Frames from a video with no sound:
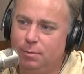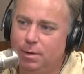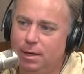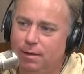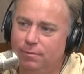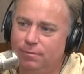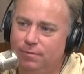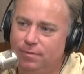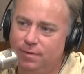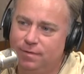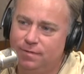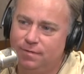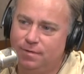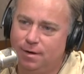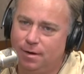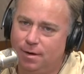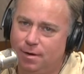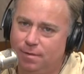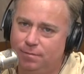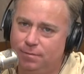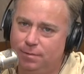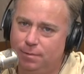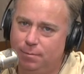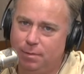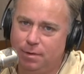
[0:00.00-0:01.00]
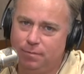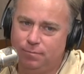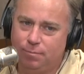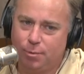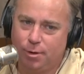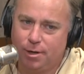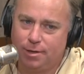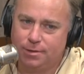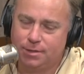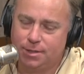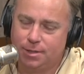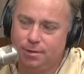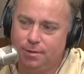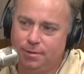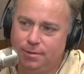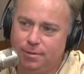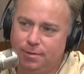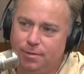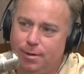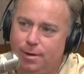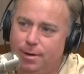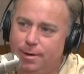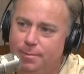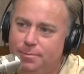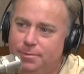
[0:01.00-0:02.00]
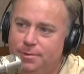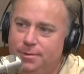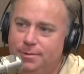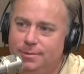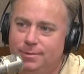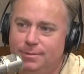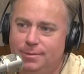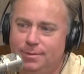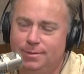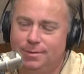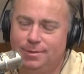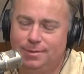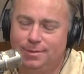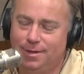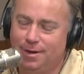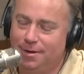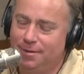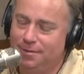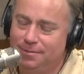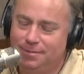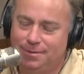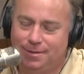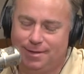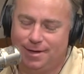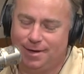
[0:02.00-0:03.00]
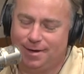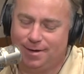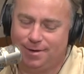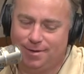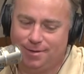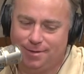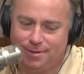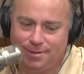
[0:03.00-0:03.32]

We have it solved, and we've prosecuted the crimes. No, not at all.